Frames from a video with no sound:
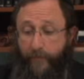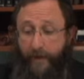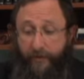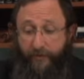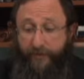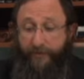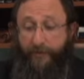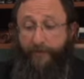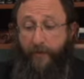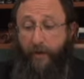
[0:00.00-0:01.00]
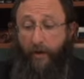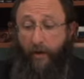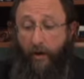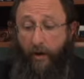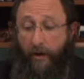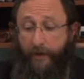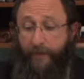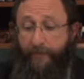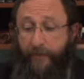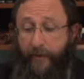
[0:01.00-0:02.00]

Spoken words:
entrance on